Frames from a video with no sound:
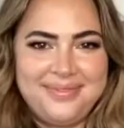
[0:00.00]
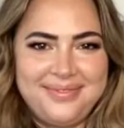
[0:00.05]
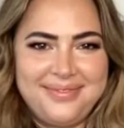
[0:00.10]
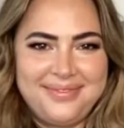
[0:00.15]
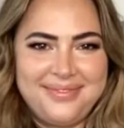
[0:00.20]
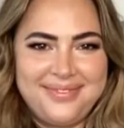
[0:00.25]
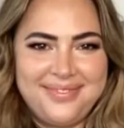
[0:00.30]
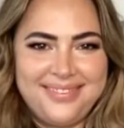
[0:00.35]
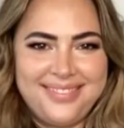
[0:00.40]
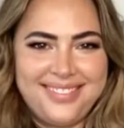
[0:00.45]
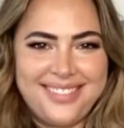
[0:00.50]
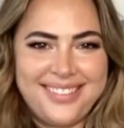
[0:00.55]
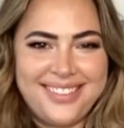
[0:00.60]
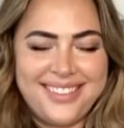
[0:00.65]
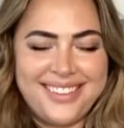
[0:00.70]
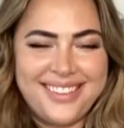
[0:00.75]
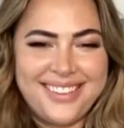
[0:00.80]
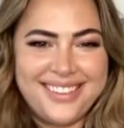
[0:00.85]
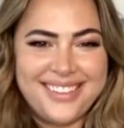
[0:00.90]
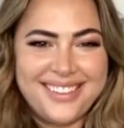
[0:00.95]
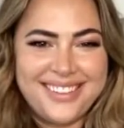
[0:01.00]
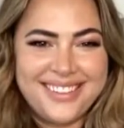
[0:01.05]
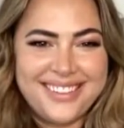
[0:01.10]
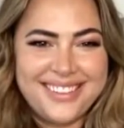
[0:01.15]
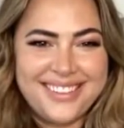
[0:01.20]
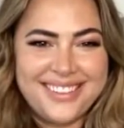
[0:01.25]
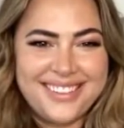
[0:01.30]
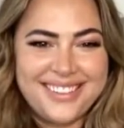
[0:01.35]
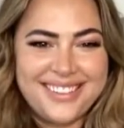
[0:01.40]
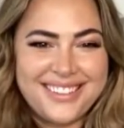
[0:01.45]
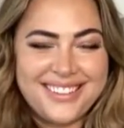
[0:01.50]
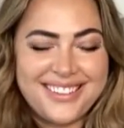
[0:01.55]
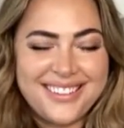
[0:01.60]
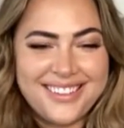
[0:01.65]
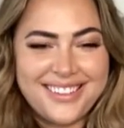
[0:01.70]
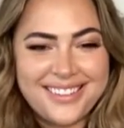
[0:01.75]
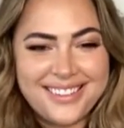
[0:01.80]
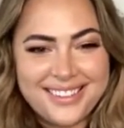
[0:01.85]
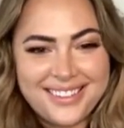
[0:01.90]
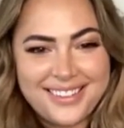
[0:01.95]

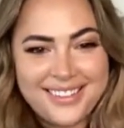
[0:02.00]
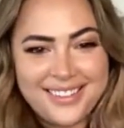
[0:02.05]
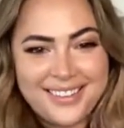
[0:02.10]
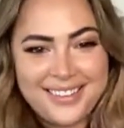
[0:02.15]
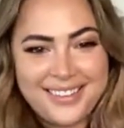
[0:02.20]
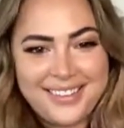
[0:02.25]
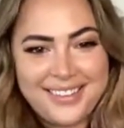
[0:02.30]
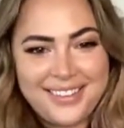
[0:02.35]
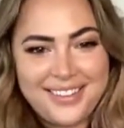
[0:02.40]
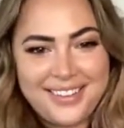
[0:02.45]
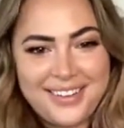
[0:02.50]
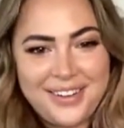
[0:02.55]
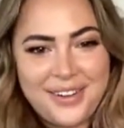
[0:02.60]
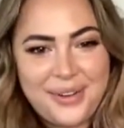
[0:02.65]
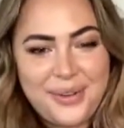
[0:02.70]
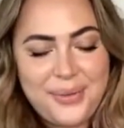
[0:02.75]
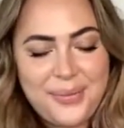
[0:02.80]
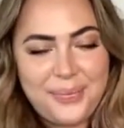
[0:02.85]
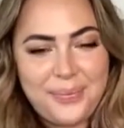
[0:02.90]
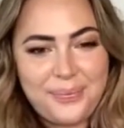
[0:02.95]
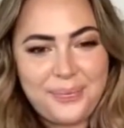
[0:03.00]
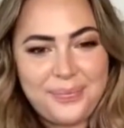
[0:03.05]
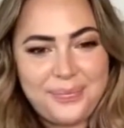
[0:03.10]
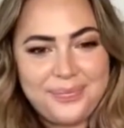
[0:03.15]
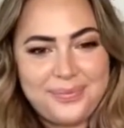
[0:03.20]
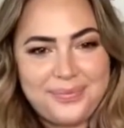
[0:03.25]
This person isn't speaking.